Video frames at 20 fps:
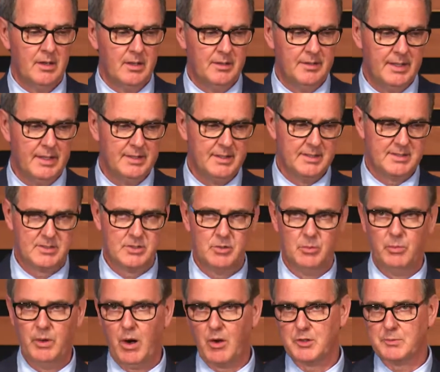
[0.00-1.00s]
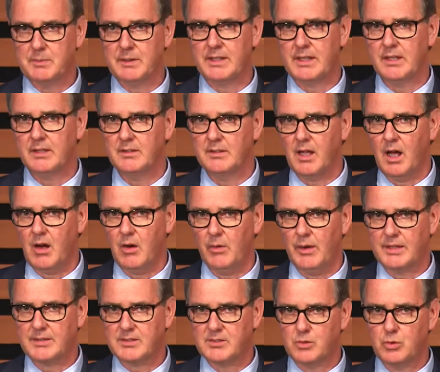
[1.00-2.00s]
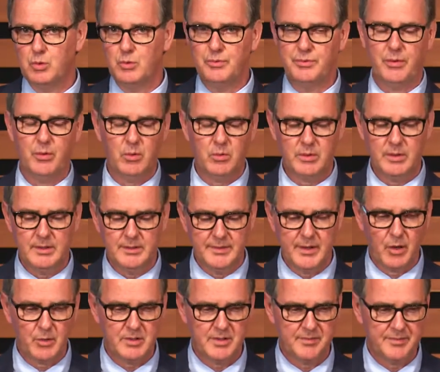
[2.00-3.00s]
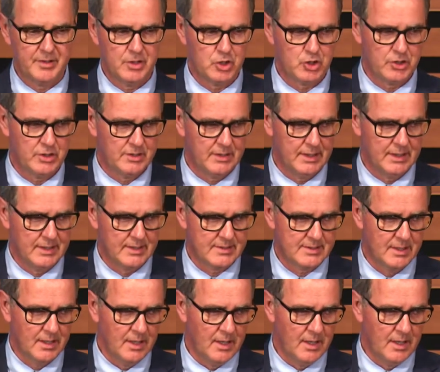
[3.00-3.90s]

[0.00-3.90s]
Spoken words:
Then we are speaking now at 2-fold. Their definition it's